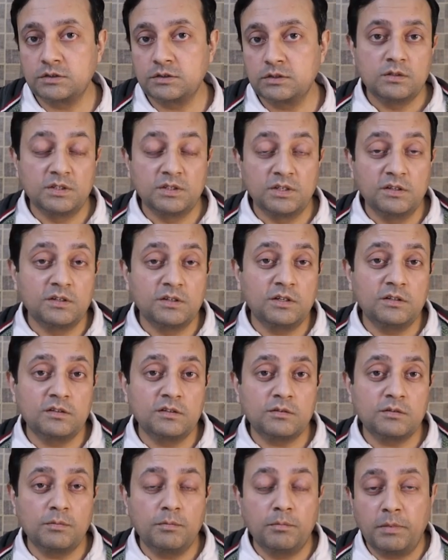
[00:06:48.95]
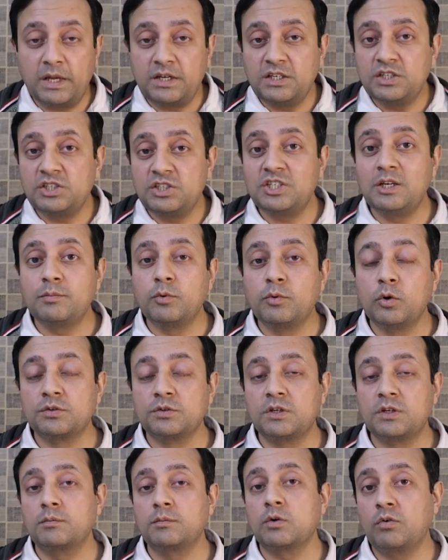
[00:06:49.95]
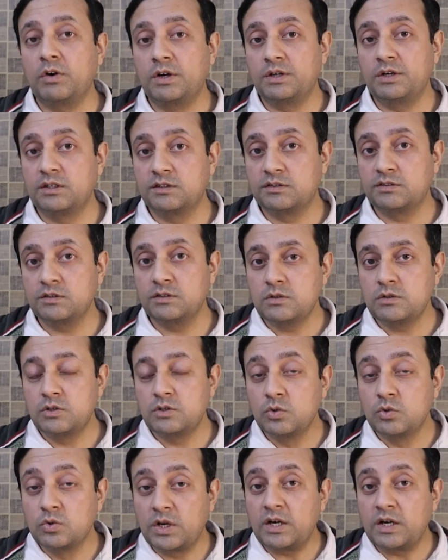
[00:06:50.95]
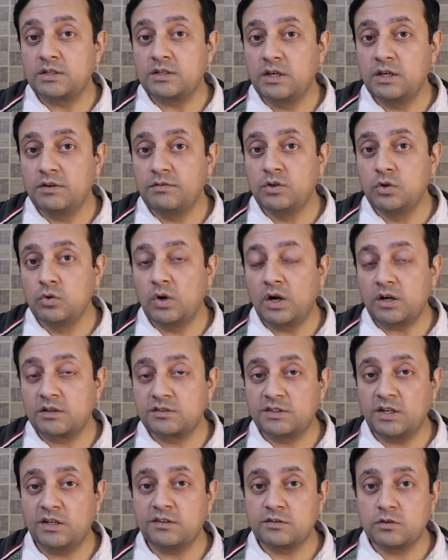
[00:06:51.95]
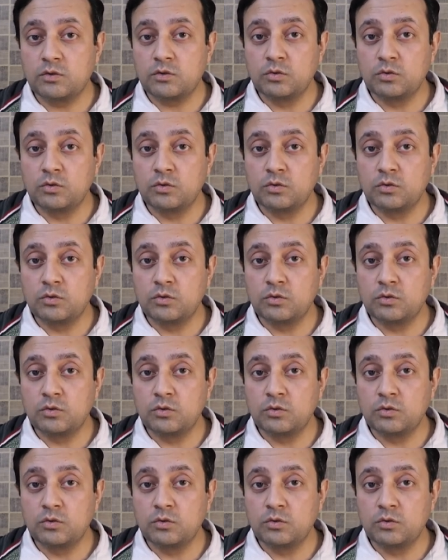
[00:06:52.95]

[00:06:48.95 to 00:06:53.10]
The reason is many cheap hosting providers do not give you access to